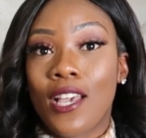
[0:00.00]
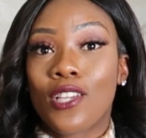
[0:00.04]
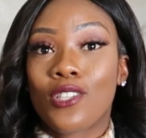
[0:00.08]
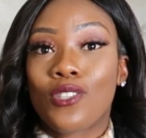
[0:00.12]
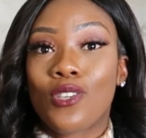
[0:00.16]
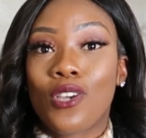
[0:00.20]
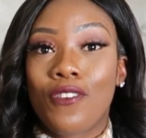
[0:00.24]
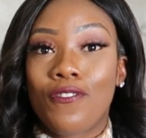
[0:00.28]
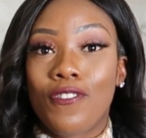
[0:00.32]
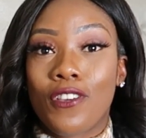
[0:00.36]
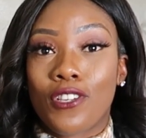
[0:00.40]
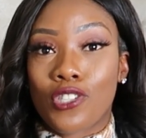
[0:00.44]

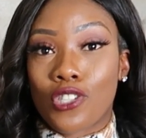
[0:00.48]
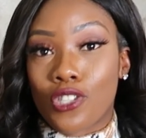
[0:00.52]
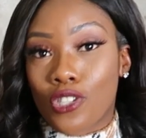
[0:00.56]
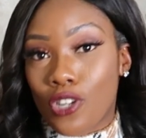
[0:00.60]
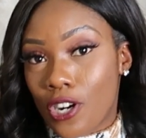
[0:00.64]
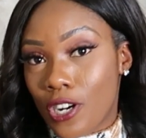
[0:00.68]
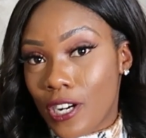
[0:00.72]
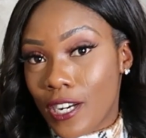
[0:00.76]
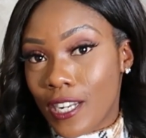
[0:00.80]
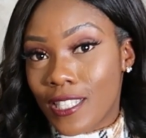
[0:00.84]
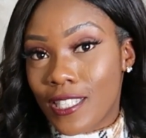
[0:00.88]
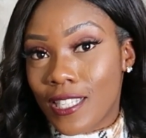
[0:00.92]
So if your
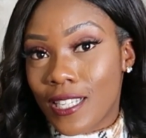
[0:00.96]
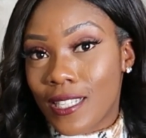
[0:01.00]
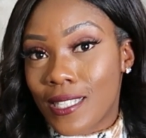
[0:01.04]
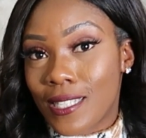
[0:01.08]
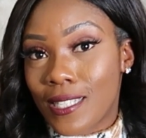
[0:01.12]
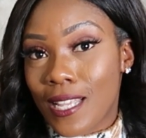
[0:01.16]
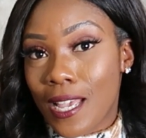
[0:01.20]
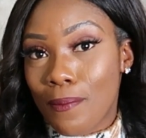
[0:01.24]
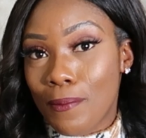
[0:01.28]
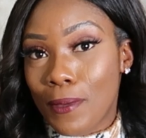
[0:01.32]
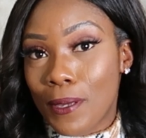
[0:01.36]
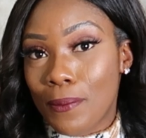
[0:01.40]
skirt is your
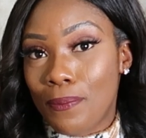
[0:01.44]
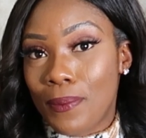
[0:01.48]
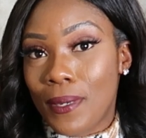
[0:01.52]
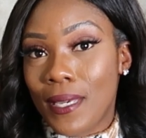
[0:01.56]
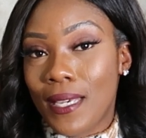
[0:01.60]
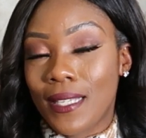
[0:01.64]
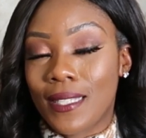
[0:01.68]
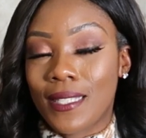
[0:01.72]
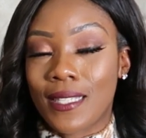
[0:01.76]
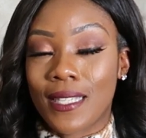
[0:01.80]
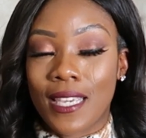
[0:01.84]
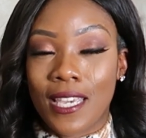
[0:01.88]
statement
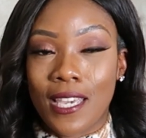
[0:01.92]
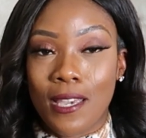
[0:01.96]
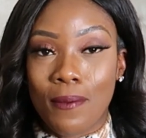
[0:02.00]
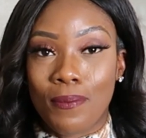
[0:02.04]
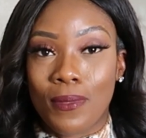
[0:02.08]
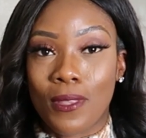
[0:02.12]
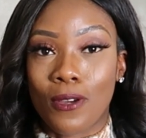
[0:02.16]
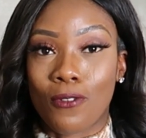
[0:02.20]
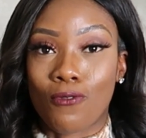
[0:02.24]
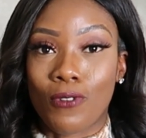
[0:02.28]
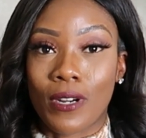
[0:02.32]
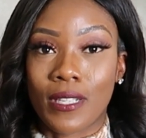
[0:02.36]
piece,
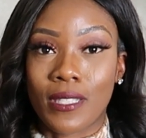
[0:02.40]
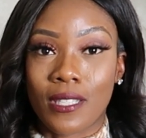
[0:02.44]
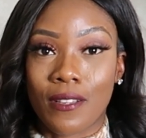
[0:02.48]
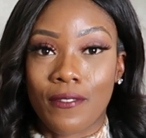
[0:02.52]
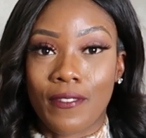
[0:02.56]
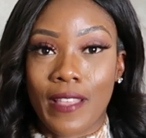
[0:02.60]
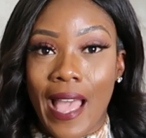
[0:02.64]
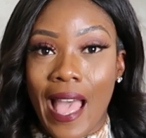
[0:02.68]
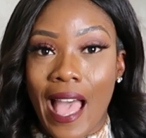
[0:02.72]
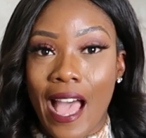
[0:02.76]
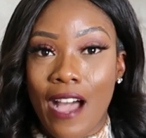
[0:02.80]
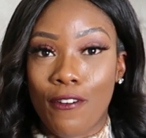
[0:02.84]
keep the rest
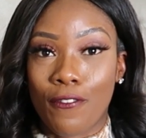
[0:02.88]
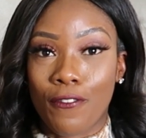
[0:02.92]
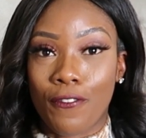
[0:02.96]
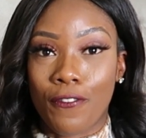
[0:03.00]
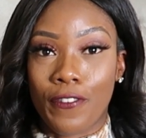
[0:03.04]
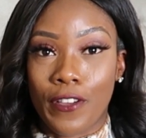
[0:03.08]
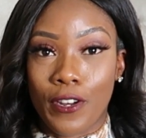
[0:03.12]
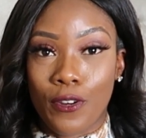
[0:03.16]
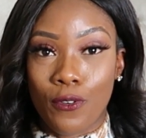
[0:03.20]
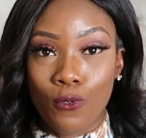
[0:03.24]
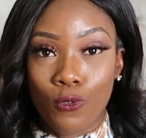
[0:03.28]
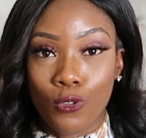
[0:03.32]
of the
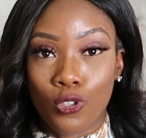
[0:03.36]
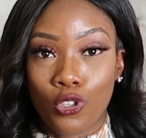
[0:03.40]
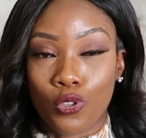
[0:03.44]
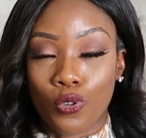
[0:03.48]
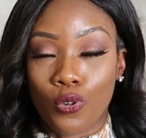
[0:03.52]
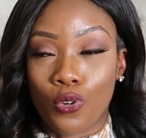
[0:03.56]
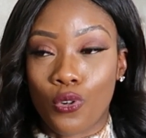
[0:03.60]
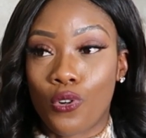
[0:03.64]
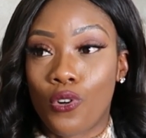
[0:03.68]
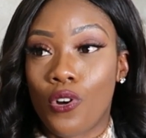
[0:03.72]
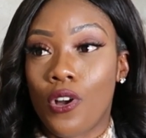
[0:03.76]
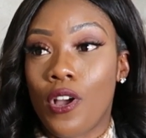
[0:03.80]
outfit
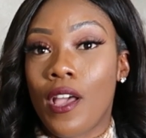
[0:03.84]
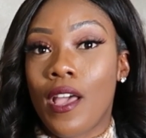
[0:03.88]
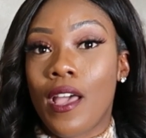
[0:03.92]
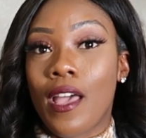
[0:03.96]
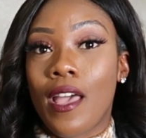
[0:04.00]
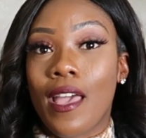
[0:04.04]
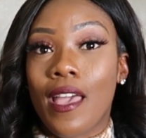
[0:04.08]
neutral.